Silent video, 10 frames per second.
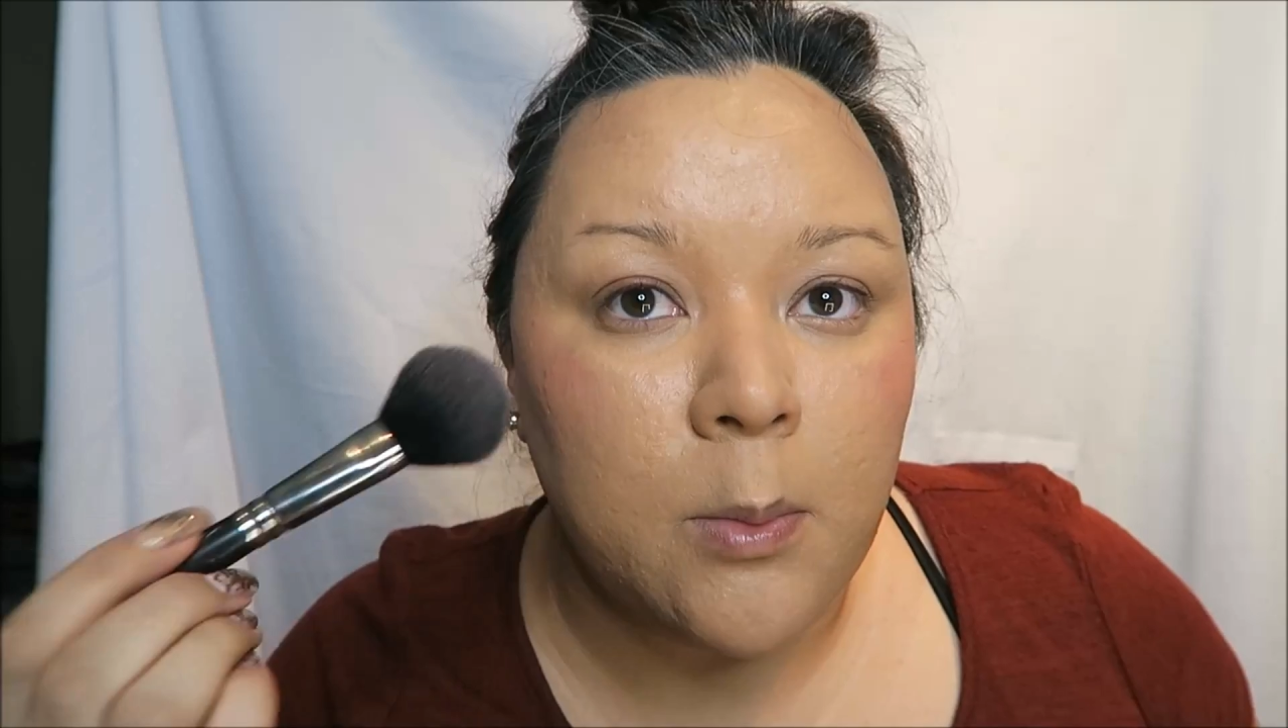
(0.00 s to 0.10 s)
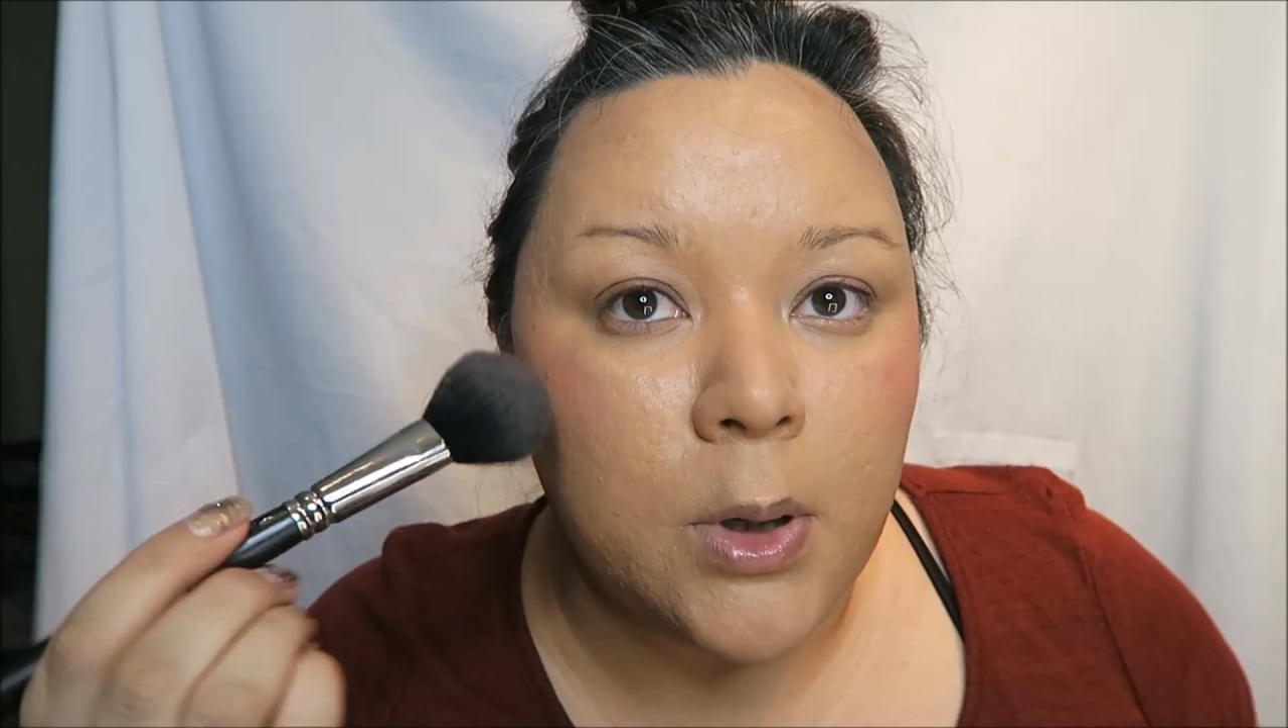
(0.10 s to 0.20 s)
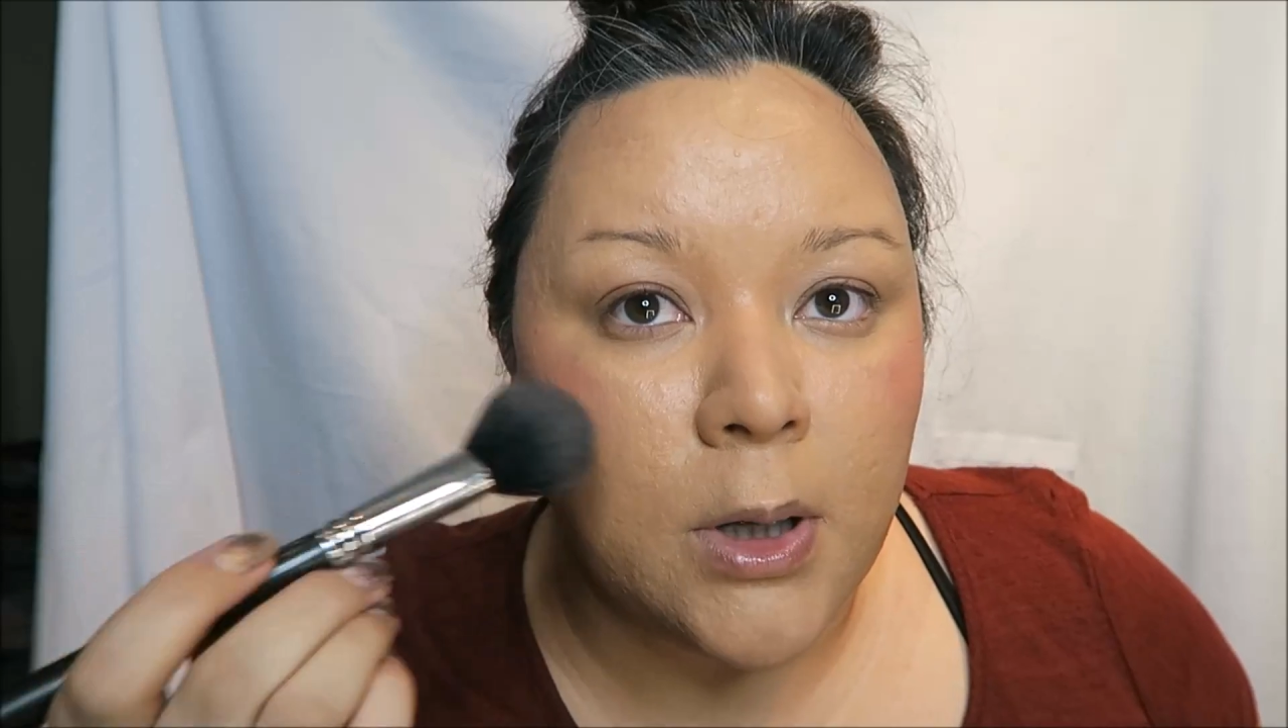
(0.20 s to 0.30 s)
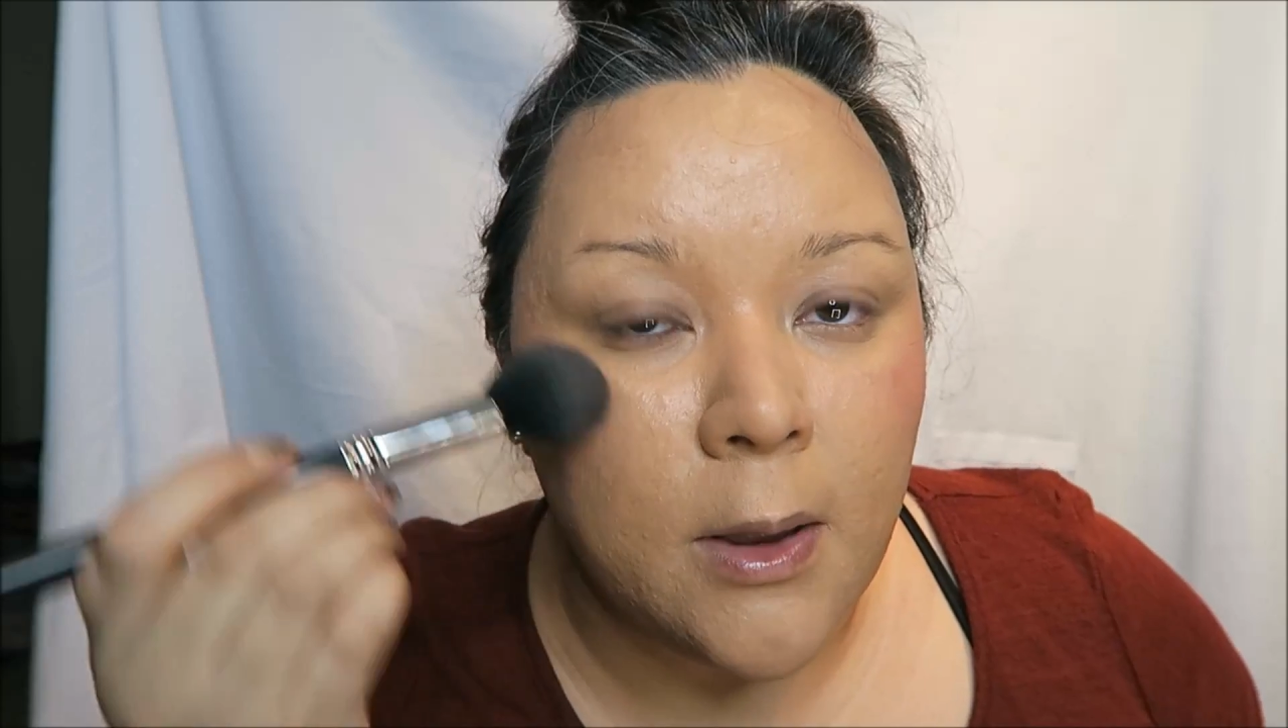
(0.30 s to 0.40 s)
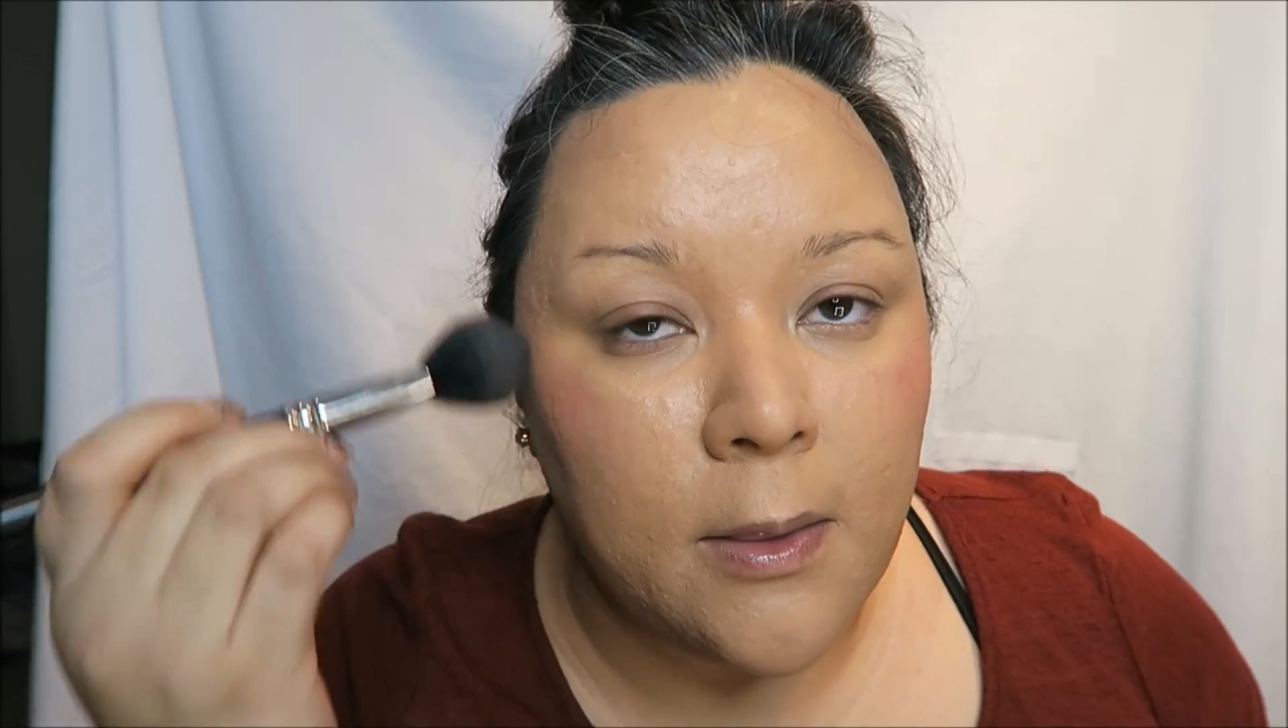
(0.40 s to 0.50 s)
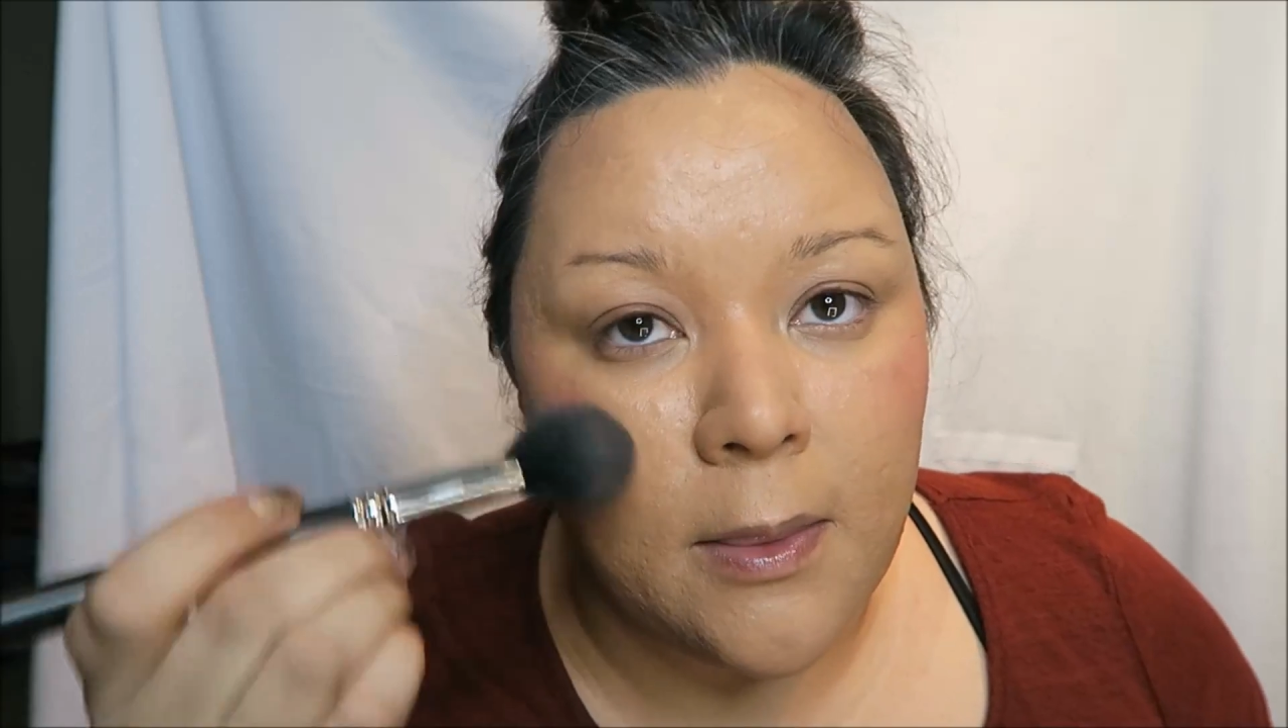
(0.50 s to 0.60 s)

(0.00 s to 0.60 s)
put